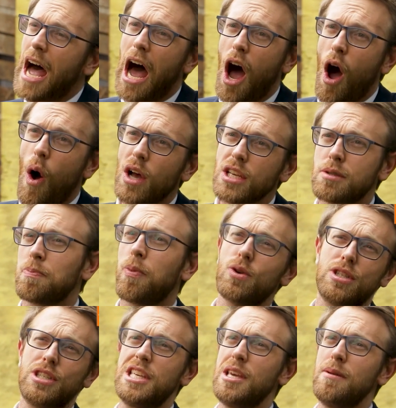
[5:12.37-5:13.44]
our
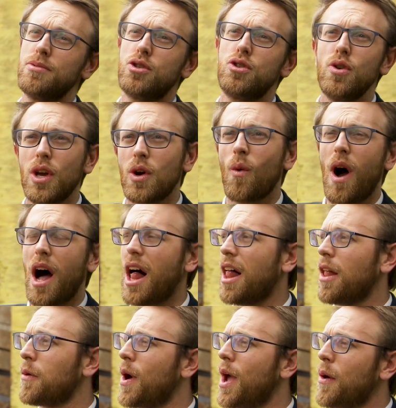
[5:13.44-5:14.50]
sports teams doing
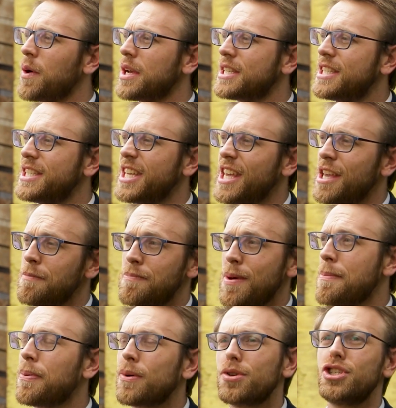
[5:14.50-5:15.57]
well, where we see
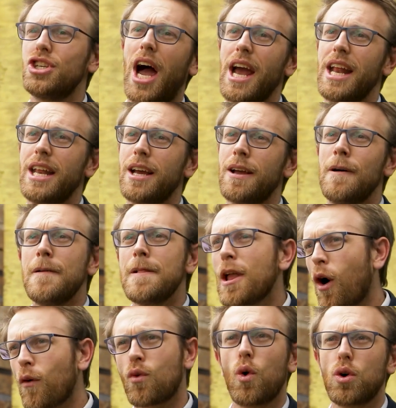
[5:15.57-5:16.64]
people shining,
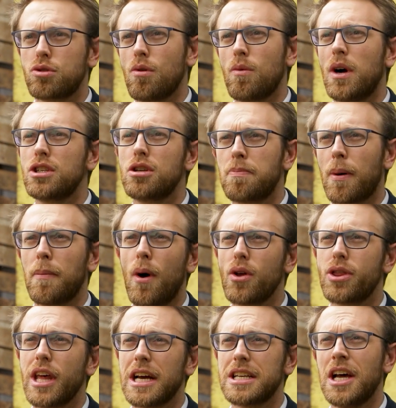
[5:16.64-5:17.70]
of course we want to
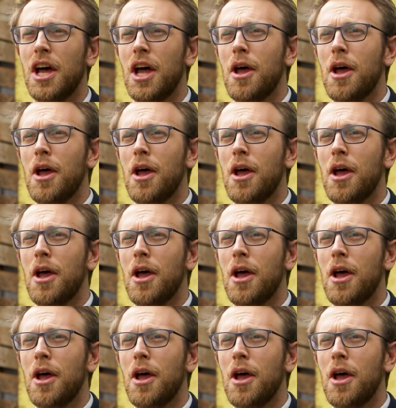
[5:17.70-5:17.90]
promote that.